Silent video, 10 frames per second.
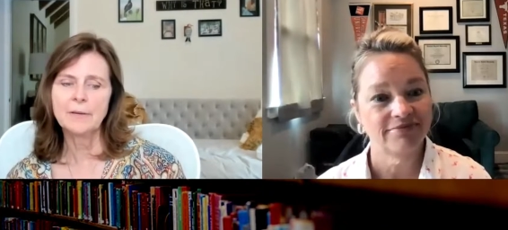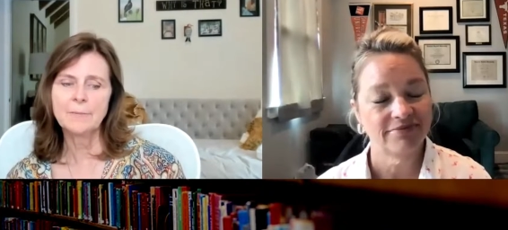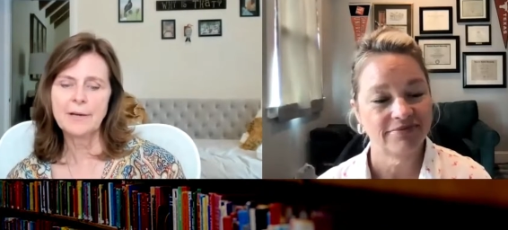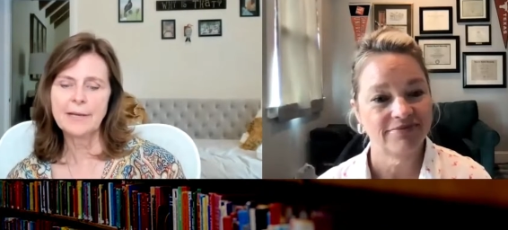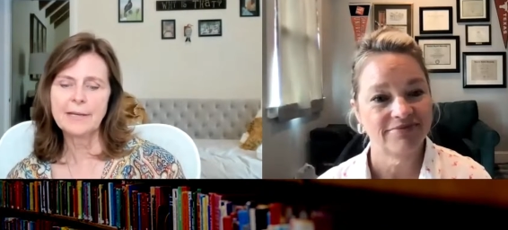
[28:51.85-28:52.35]

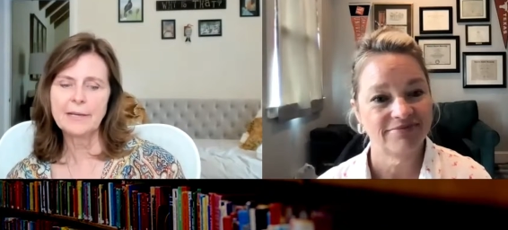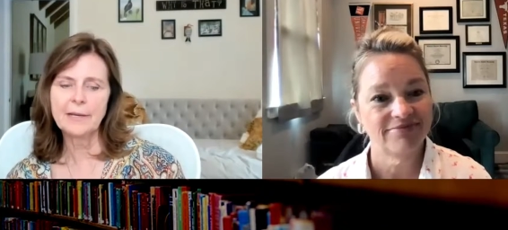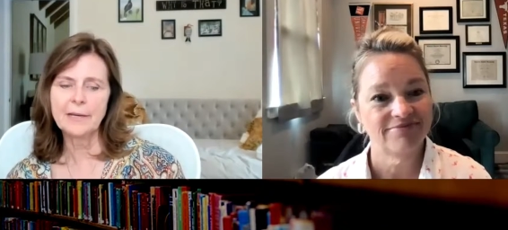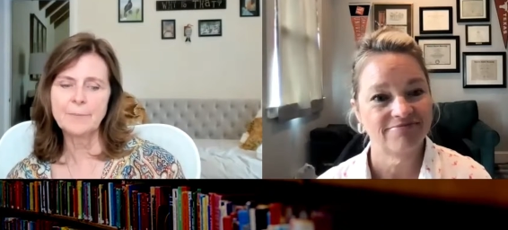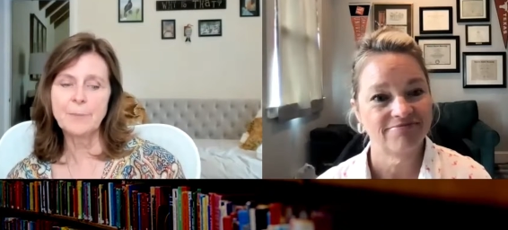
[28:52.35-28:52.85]
Speaker 1: My
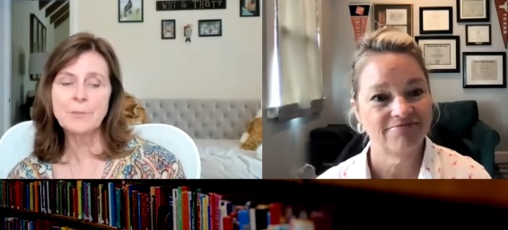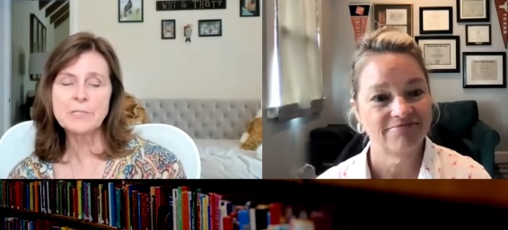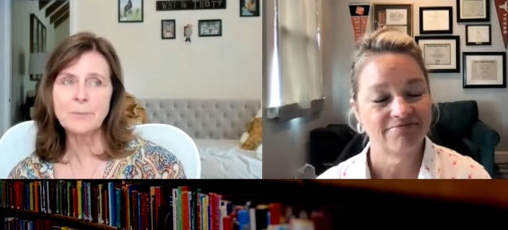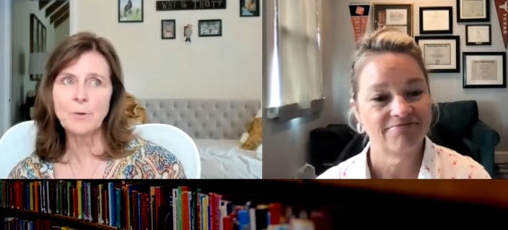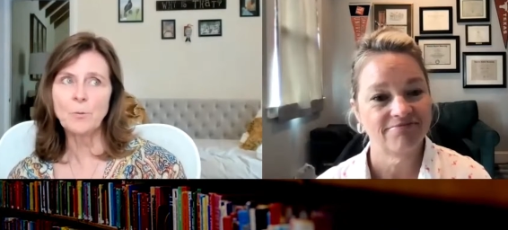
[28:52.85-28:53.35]
uh, my
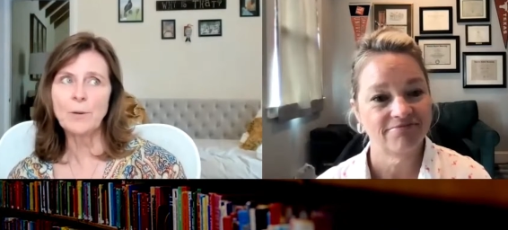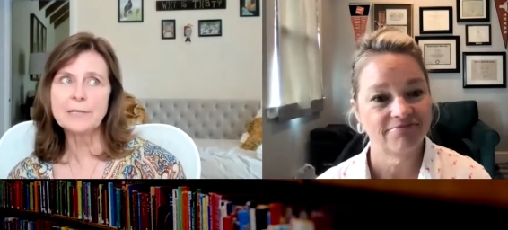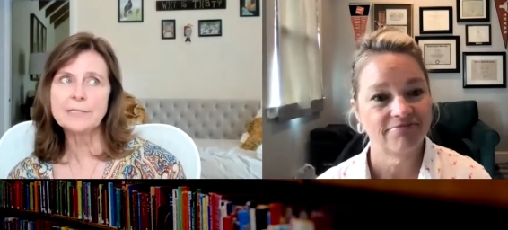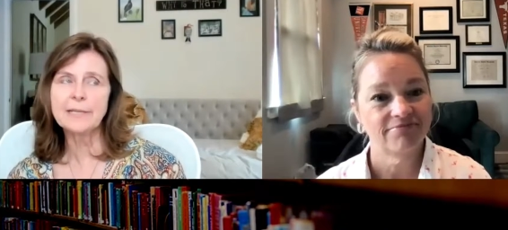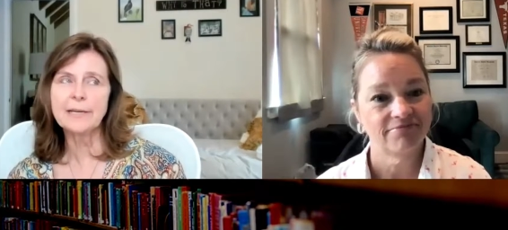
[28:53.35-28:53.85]
principal
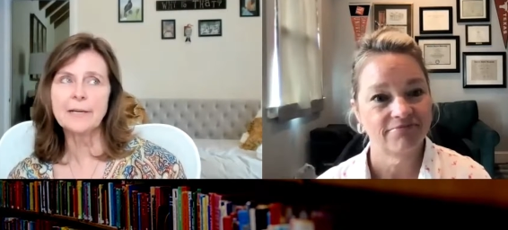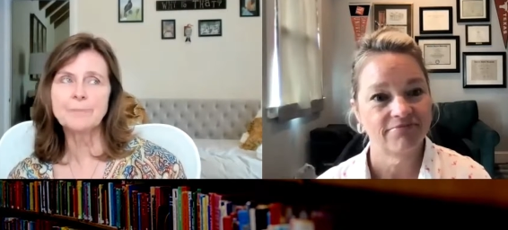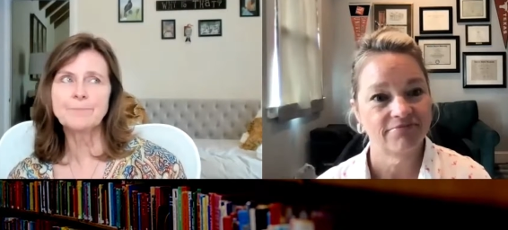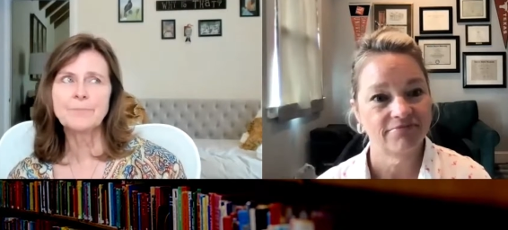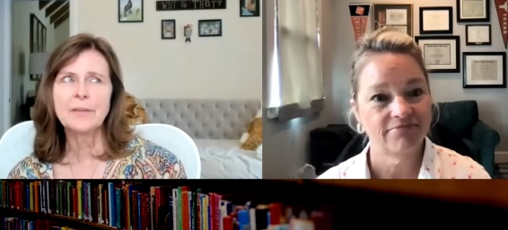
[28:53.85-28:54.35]
was,
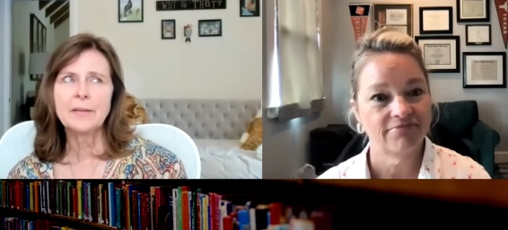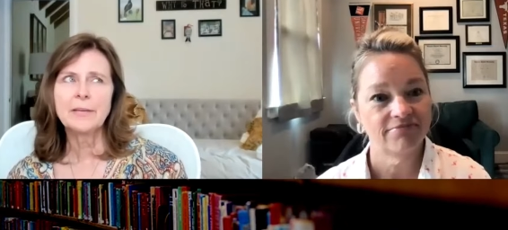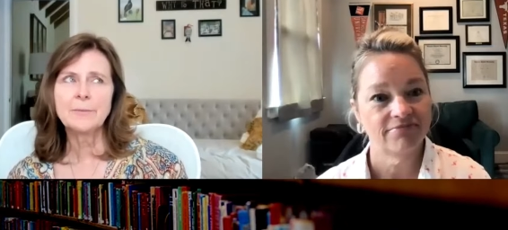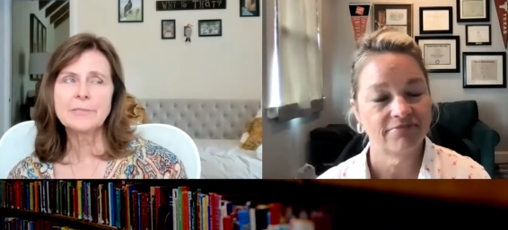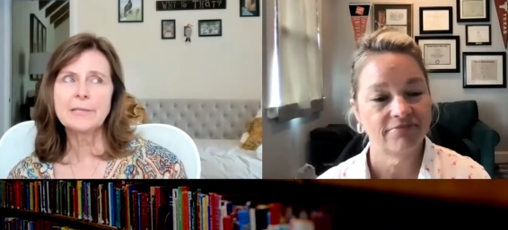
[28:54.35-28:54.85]
um,
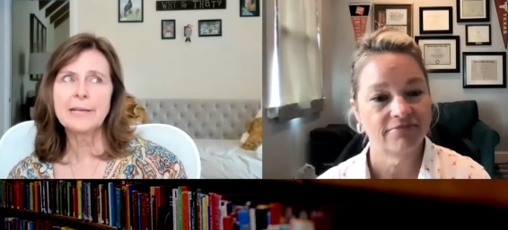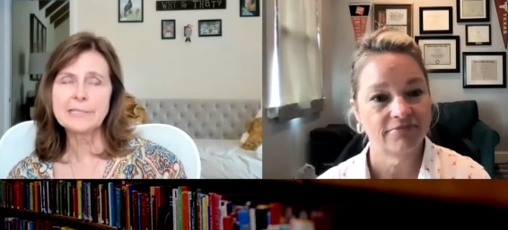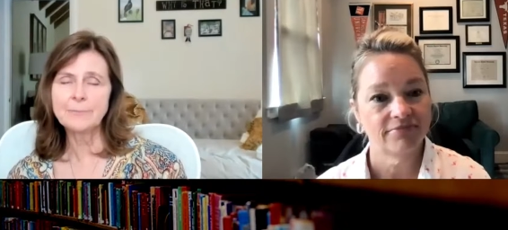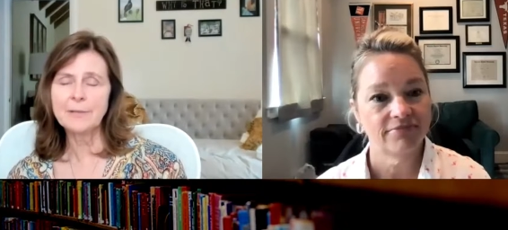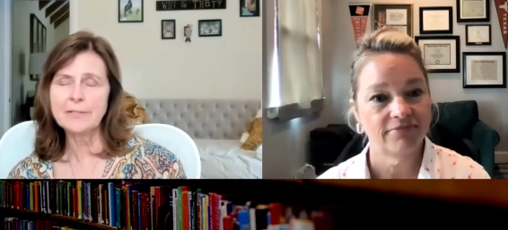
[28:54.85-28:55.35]
he was
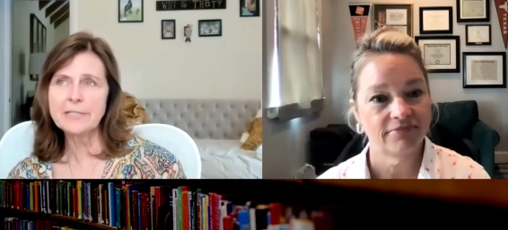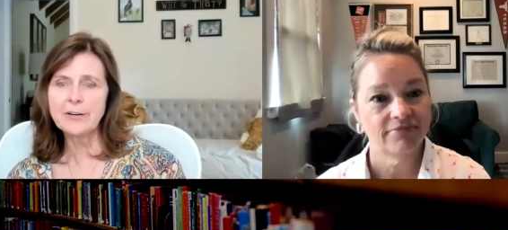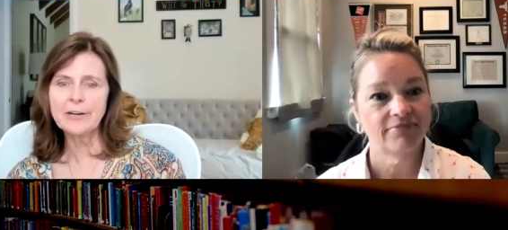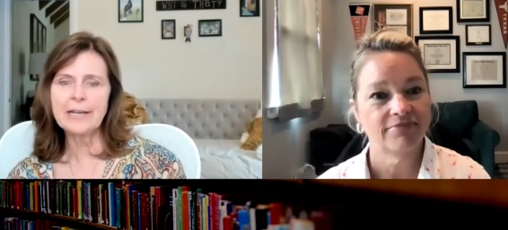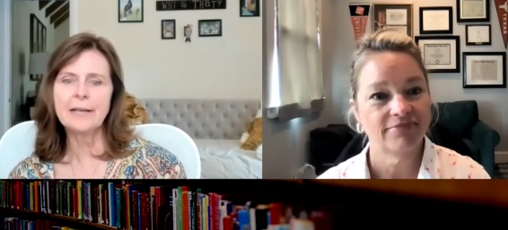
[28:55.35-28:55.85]

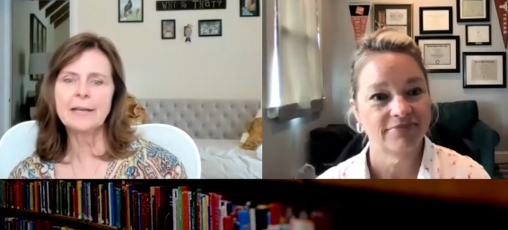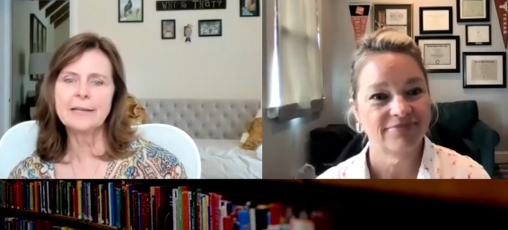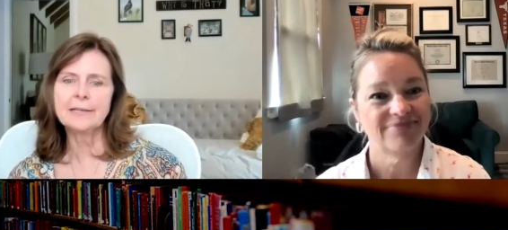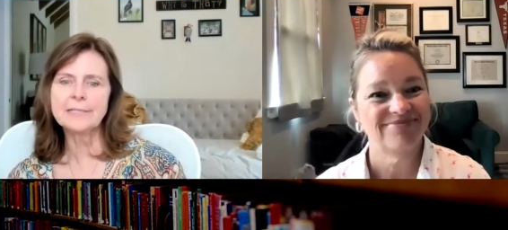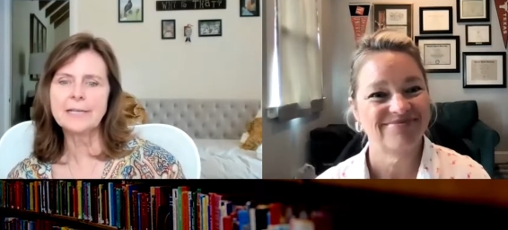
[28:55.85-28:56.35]
ex-military,
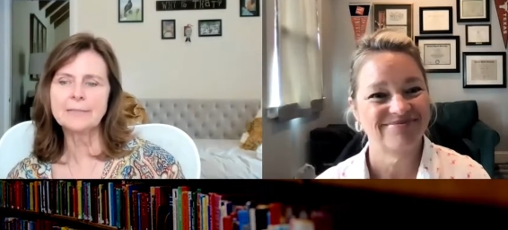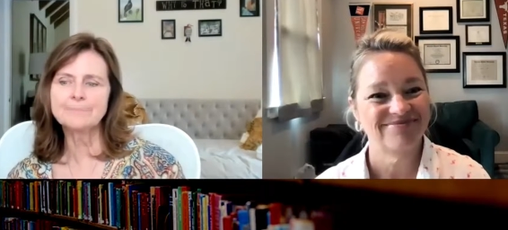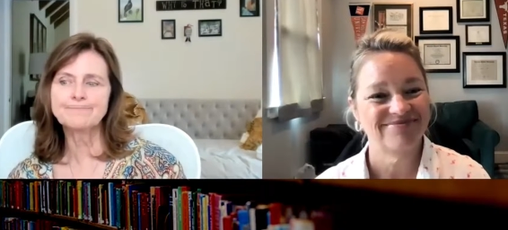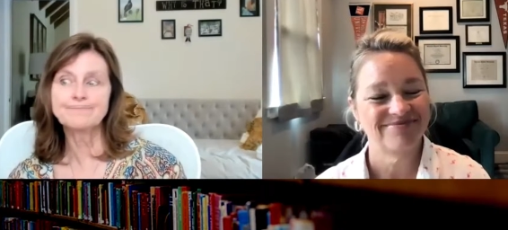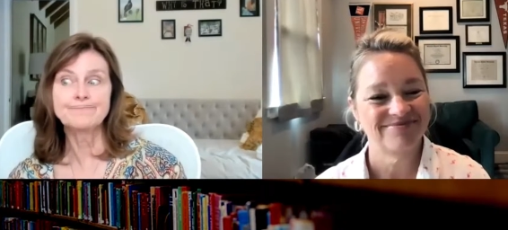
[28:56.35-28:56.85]
and
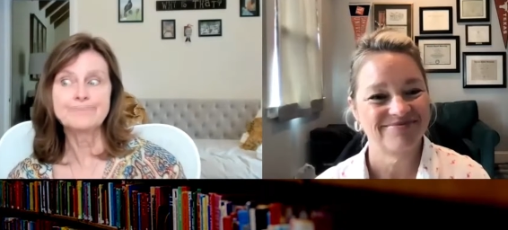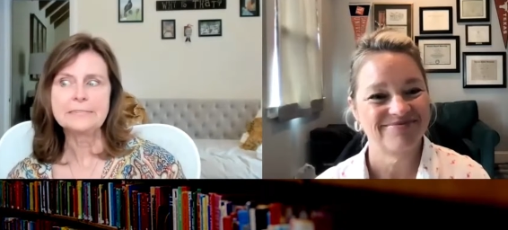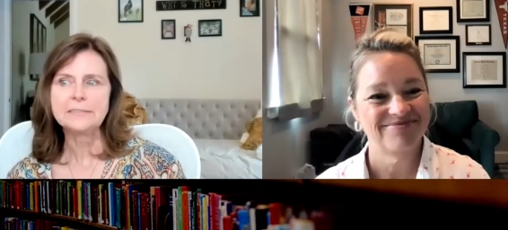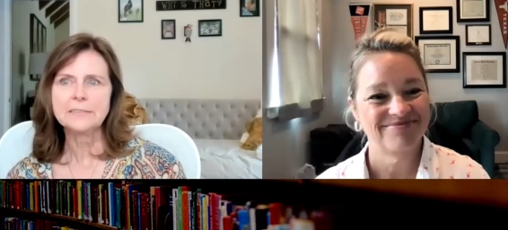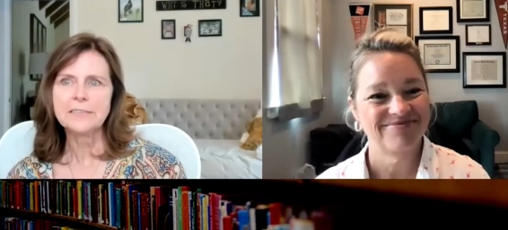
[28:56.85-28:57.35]
um,
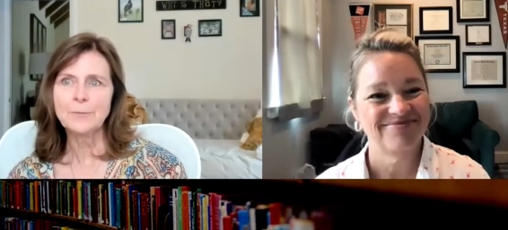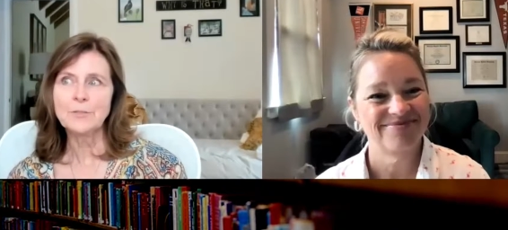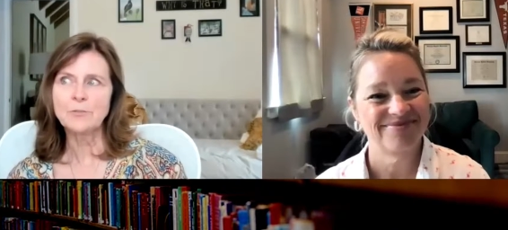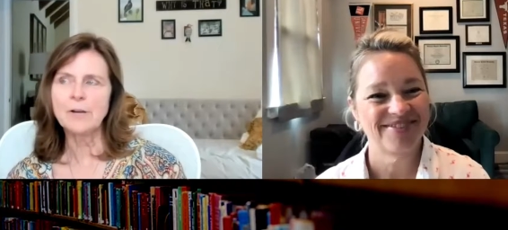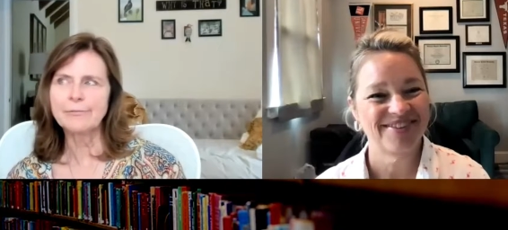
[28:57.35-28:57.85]
it
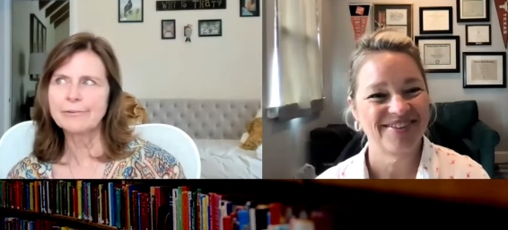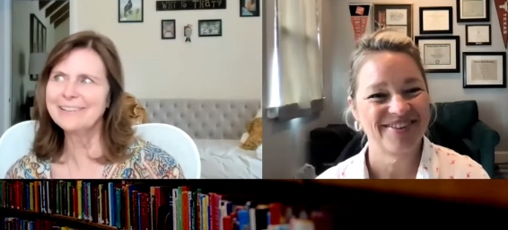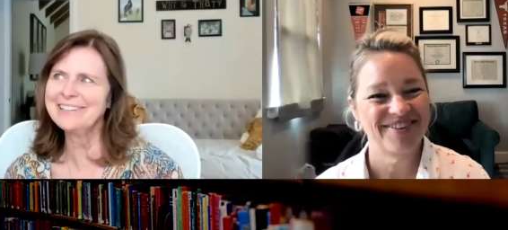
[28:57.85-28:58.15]
was rough.